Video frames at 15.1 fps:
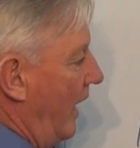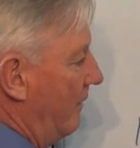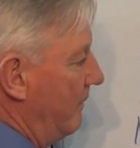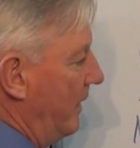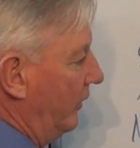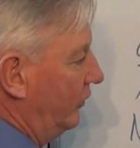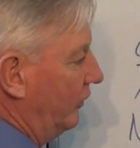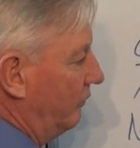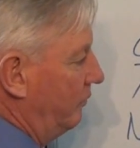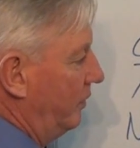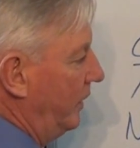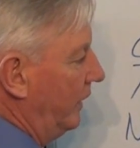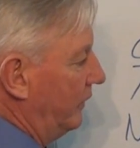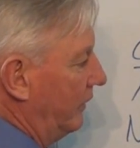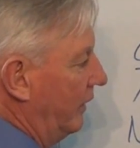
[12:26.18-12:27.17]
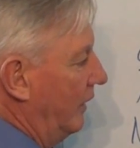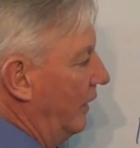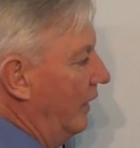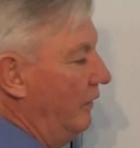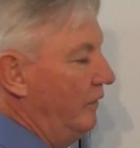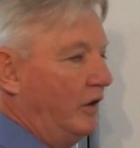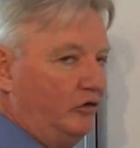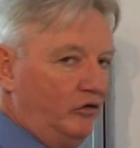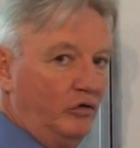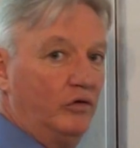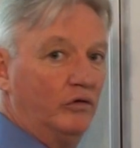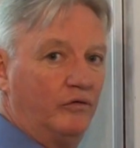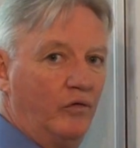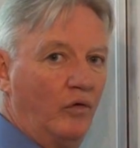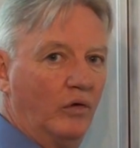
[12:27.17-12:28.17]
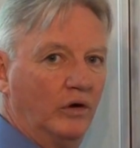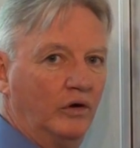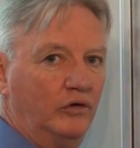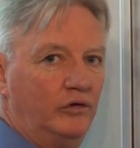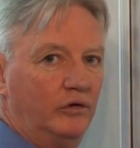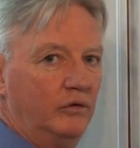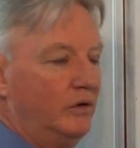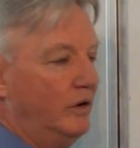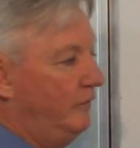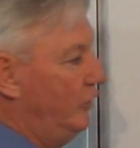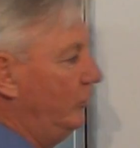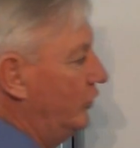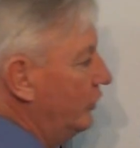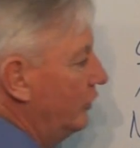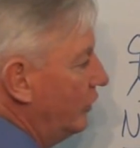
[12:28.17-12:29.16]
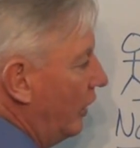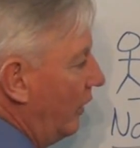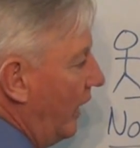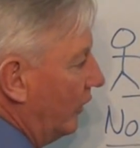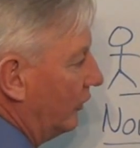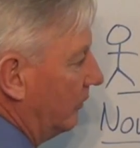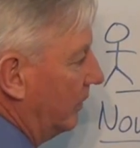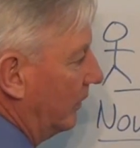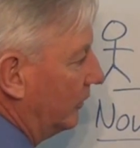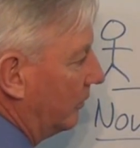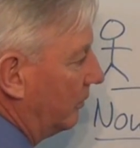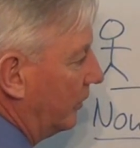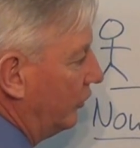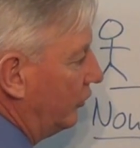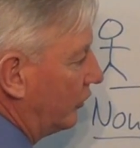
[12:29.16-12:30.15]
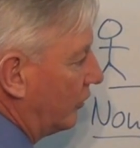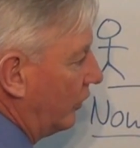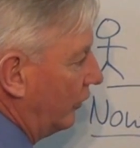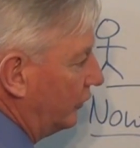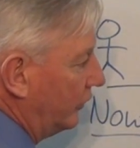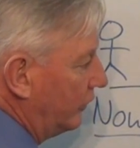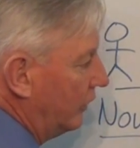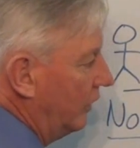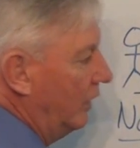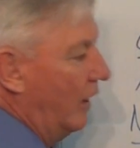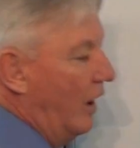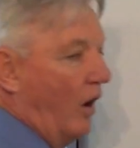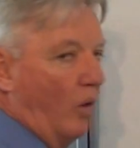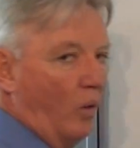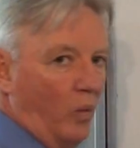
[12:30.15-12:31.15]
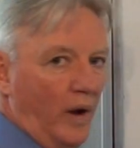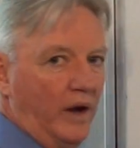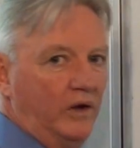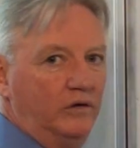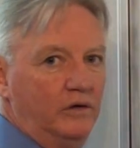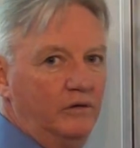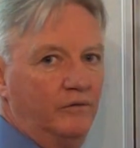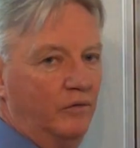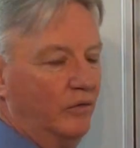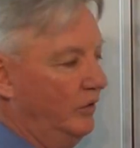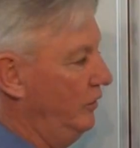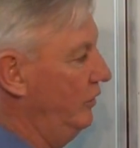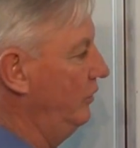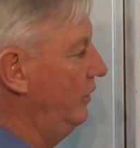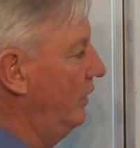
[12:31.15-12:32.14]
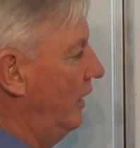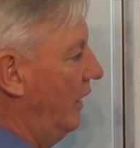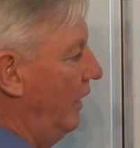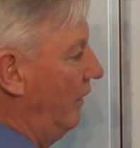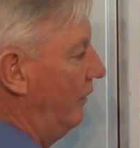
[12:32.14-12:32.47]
a massive pit that you could fall into if you didn't know how to build a bridge across it, waiting for you.